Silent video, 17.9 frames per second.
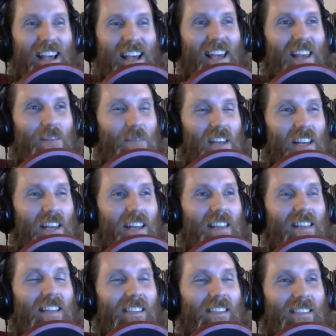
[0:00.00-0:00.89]
and I mean, and
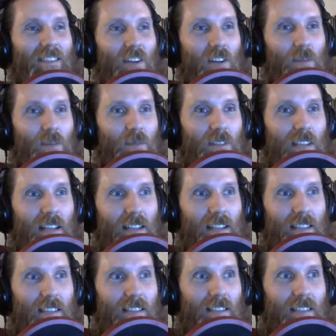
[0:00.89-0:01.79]
in this
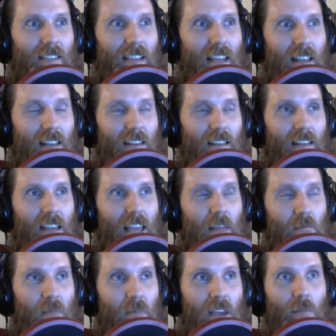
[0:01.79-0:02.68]
circumstance, it
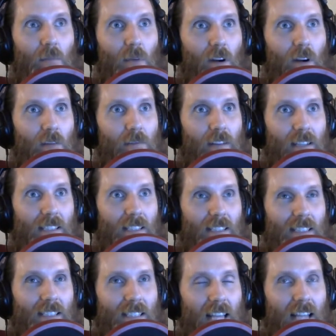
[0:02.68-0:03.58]
it made perfect
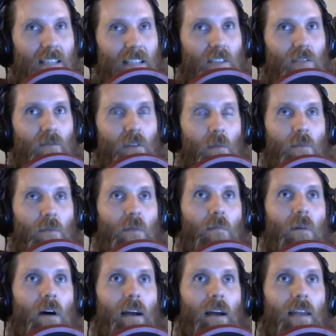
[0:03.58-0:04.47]
sense from the
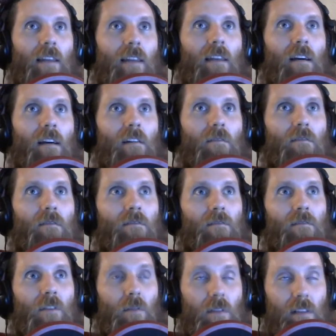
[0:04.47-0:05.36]
mind of
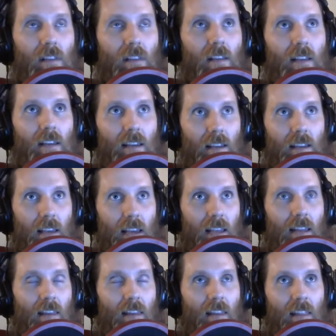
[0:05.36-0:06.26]
futility
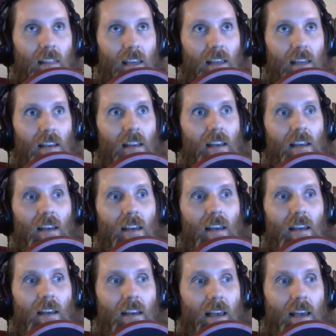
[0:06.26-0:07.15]
again that
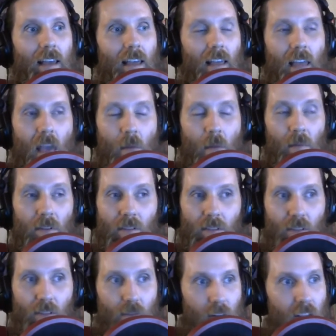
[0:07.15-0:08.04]

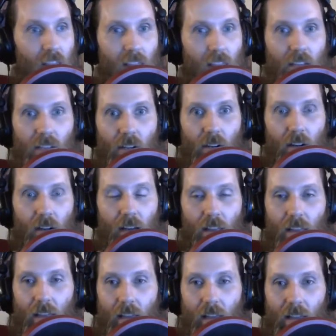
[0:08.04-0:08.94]
Emma's strength is her
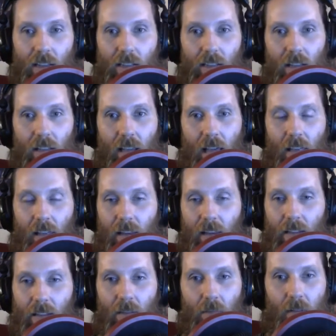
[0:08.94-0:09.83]
athletic
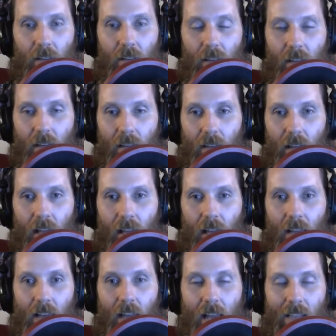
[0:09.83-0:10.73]
athletics ability,
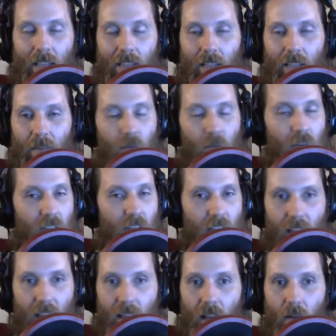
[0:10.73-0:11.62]
and mm-hmm. as if you can
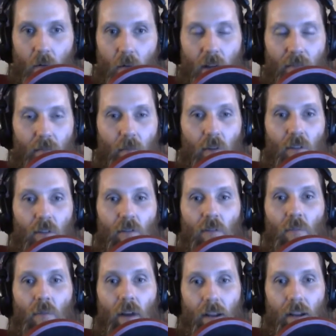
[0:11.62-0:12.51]
take that away from her, you
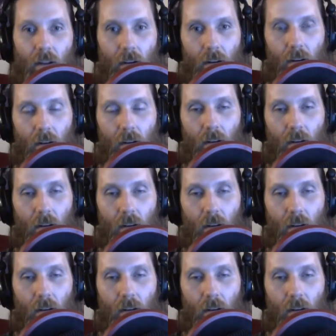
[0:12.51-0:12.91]
can break her,